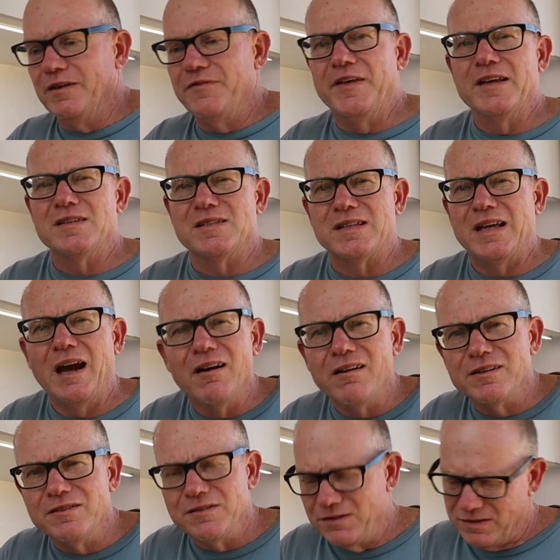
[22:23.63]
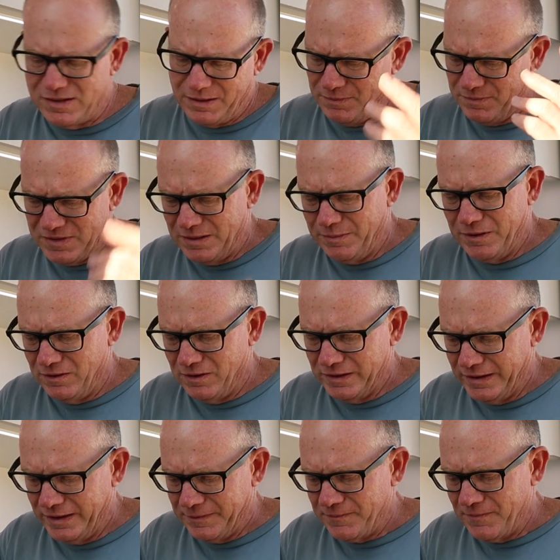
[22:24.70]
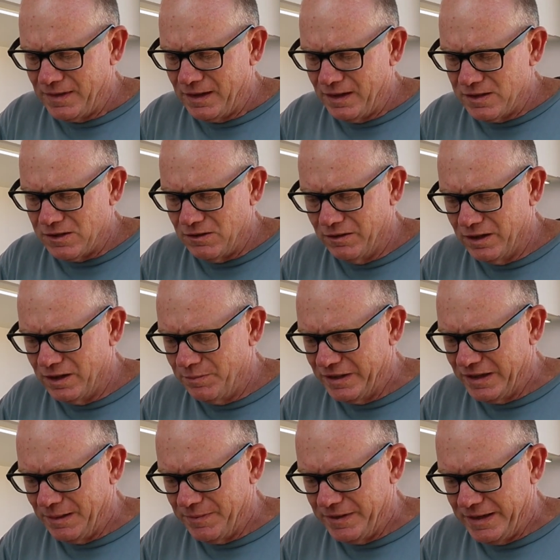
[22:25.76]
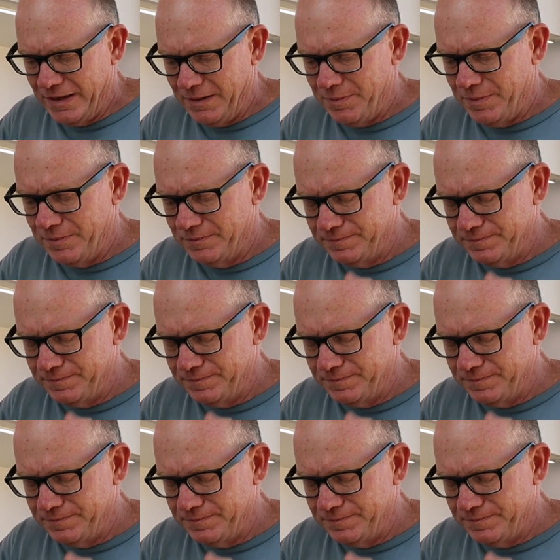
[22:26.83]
1,000 characters or something like that. So I'm going to bring up the app